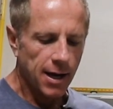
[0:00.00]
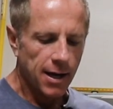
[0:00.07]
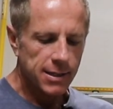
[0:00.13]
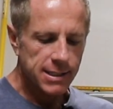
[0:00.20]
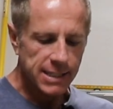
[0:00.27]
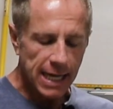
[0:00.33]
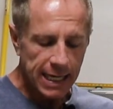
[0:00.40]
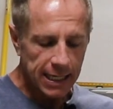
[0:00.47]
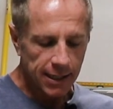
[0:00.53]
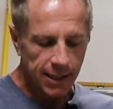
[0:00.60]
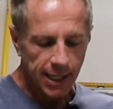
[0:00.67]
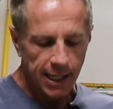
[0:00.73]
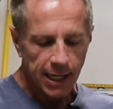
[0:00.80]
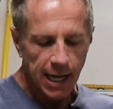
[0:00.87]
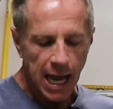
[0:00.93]

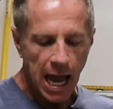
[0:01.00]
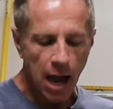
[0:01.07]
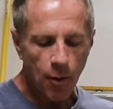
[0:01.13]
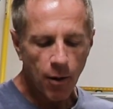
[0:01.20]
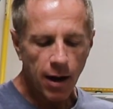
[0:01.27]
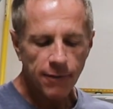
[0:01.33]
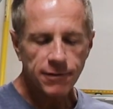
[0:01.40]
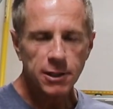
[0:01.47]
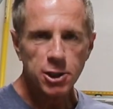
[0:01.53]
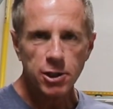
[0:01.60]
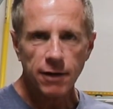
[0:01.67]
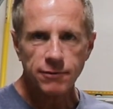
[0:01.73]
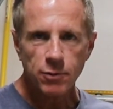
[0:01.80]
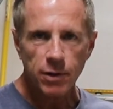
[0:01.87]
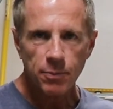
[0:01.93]
Secondly, how often do you
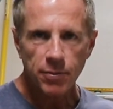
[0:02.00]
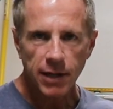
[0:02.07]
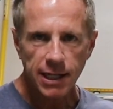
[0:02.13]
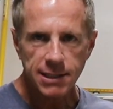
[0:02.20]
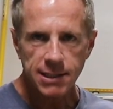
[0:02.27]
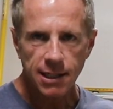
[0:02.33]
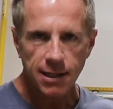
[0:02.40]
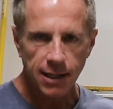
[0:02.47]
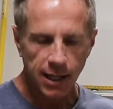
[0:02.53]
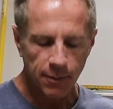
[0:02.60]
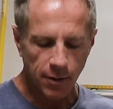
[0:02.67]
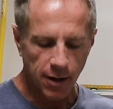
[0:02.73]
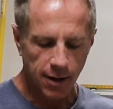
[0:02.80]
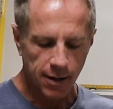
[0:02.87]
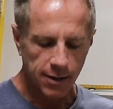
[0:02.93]
have to replace the clay
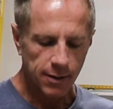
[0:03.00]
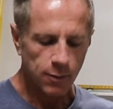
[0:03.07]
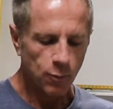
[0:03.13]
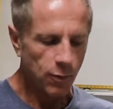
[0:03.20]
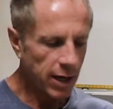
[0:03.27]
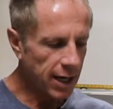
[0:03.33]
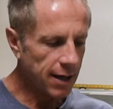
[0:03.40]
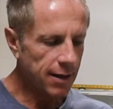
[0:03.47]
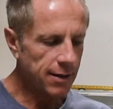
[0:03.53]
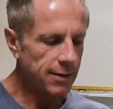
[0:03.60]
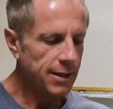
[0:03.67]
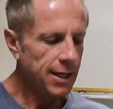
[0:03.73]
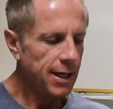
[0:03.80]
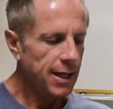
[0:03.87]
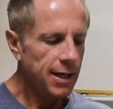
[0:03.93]
bar?
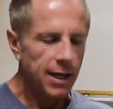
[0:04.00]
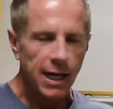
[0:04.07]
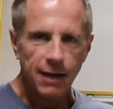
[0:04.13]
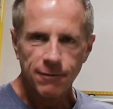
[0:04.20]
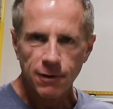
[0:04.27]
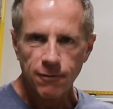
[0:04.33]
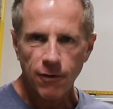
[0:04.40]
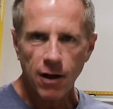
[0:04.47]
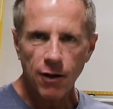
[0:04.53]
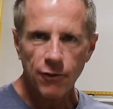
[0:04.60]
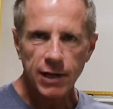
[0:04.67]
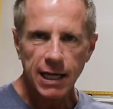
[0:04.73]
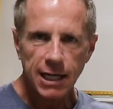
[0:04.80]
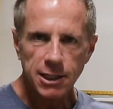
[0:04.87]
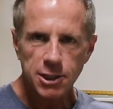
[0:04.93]
Well, if you follow the
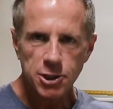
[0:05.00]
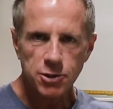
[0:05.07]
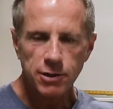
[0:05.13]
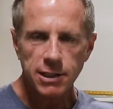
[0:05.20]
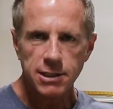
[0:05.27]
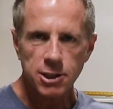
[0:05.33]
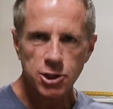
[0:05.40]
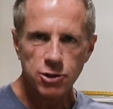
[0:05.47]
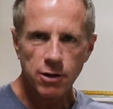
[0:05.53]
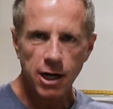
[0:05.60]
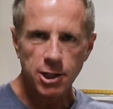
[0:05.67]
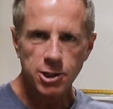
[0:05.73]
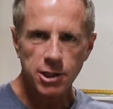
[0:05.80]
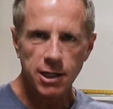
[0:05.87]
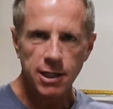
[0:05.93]
industry's
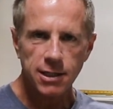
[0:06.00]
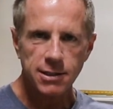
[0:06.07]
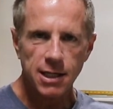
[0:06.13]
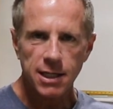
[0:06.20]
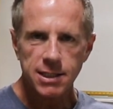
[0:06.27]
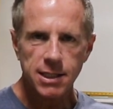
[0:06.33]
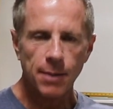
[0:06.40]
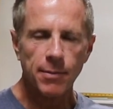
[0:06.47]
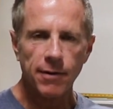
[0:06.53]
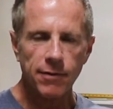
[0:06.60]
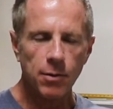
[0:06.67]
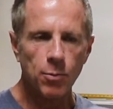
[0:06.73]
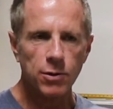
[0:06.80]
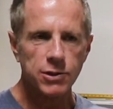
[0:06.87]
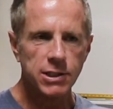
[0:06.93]
instructions, some of
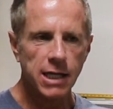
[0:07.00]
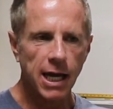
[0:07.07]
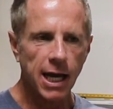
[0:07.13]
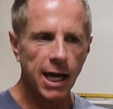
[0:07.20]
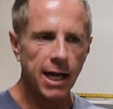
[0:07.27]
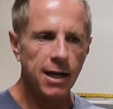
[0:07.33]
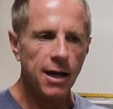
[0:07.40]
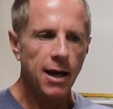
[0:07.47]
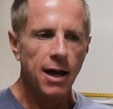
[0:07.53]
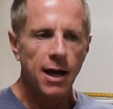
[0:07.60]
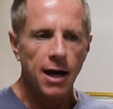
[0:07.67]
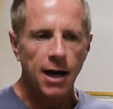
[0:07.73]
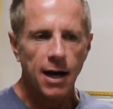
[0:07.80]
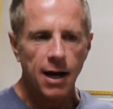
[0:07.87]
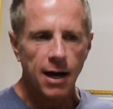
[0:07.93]
them will say
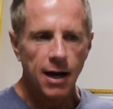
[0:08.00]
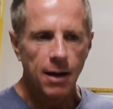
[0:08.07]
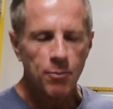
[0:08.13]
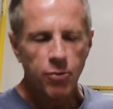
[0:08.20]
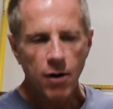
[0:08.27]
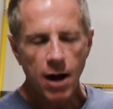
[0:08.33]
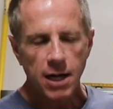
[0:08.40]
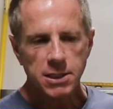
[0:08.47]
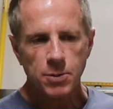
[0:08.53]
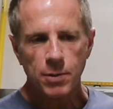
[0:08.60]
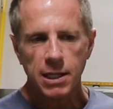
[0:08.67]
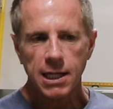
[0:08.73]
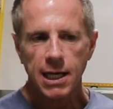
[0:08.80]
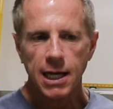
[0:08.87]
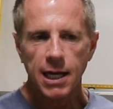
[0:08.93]

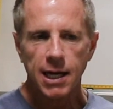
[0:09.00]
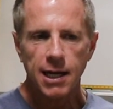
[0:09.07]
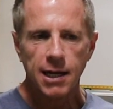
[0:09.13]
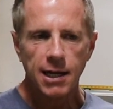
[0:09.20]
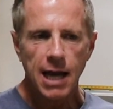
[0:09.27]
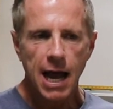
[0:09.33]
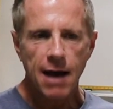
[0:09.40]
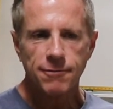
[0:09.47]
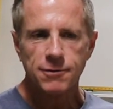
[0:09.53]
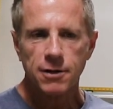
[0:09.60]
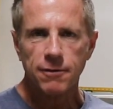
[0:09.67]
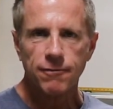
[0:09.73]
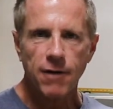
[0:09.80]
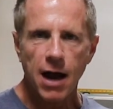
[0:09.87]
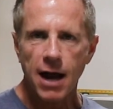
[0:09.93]
approximately after
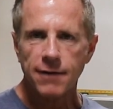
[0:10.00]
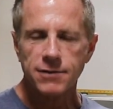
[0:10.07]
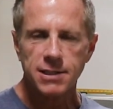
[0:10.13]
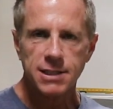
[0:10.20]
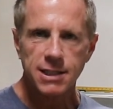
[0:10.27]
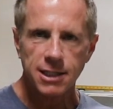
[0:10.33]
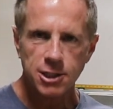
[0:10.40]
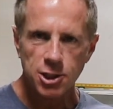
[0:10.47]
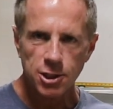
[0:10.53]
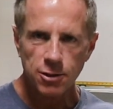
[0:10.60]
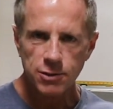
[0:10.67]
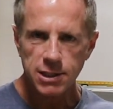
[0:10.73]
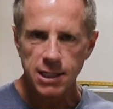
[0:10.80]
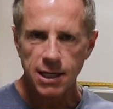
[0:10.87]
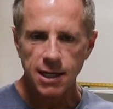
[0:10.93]
5 to 6
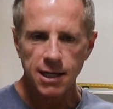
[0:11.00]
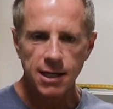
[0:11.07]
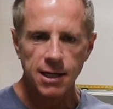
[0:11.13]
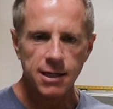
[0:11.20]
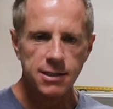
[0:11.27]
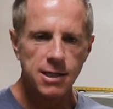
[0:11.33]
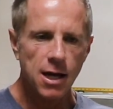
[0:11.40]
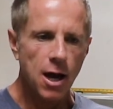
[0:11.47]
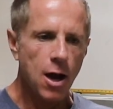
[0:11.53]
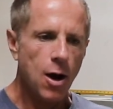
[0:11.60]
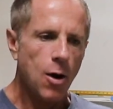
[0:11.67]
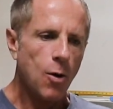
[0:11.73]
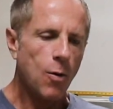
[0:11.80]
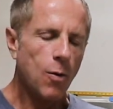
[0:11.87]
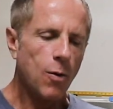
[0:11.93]
uses,
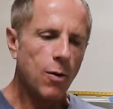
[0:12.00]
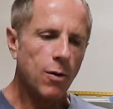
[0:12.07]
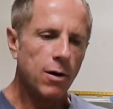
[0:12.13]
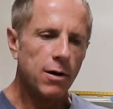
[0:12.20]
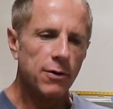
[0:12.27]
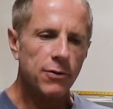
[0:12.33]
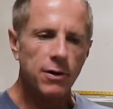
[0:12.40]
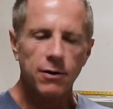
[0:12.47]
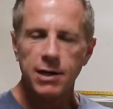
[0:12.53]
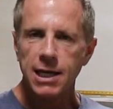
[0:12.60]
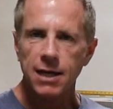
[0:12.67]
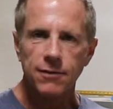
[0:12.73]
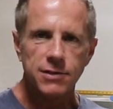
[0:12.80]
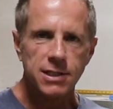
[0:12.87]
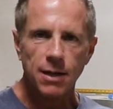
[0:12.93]
or they'll
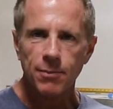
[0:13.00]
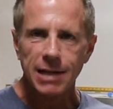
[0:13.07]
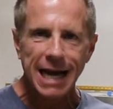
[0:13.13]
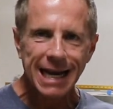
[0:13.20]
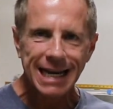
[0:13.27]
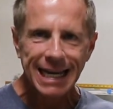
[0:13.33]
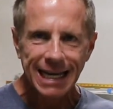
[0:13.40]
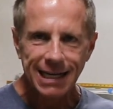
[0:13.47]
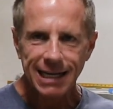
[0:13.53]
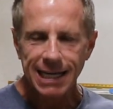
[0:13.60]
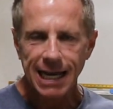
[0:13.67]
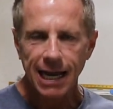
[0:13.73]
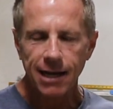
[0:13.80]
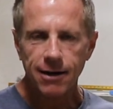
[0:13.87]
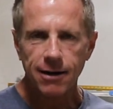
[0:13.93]
give some kind of
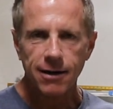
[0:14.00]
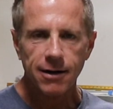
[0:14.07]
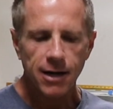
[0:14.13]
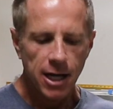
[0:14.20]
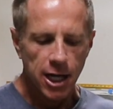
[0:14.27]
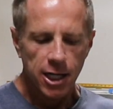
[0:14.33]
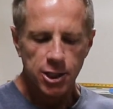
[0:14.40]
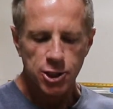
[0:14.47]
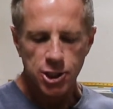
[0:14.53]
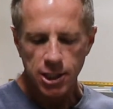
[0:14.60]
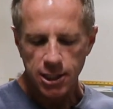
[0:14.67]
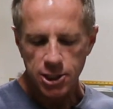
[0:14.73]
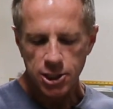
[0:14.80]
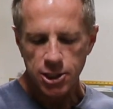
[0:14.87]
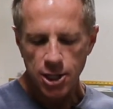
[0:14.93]
indicator
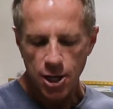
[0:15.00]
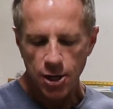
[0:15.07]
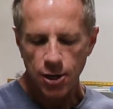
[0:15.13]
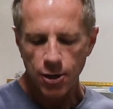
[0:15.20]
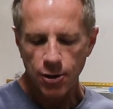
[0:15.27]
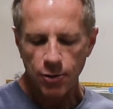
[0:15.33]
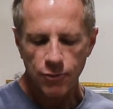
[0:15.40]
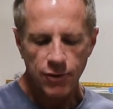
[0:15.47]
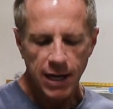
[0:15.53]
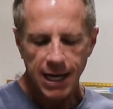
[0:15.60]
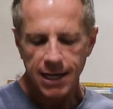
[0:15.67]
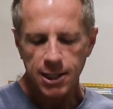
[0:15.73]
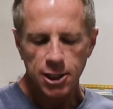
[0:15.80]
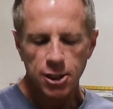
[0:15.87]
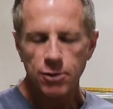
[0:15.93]
just know
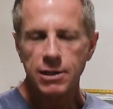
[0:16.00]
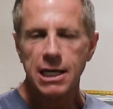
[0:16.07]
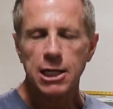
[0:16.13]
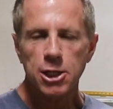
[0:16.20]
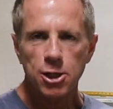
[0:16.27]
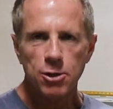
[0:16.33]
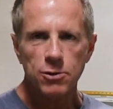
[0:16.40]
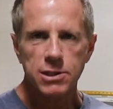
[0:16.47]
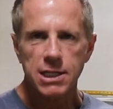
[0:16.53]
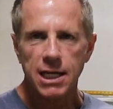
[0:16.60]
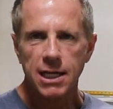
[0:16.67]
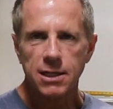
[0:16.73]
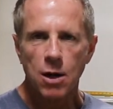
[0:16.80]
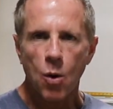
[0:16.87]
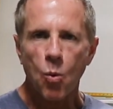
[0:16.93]
that you can use
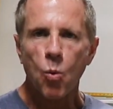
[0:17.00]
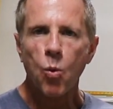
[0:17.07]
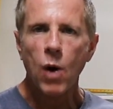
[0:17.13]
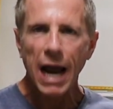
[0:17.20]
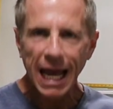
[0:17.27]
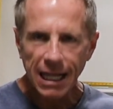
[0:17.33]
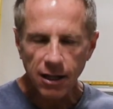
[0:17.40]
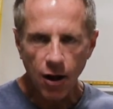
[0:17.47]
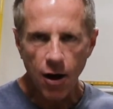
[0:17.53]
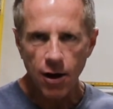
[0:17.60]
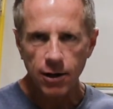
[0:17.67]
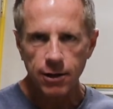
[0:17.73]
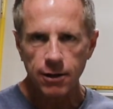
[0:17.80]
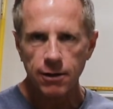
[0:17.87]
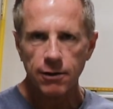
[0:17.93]
it way
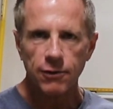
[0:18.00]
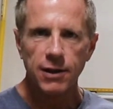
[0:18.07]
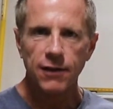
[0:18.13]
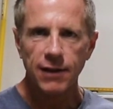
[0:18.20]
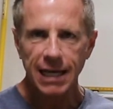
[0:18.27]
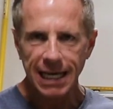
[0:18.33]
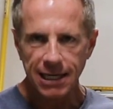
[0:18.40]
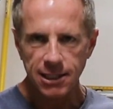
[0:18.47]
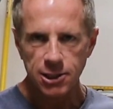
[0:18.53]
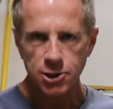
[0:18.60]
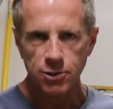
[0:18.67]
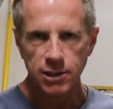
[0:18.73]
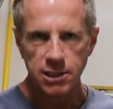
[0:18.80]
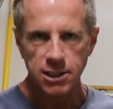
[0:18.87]
longer than the industry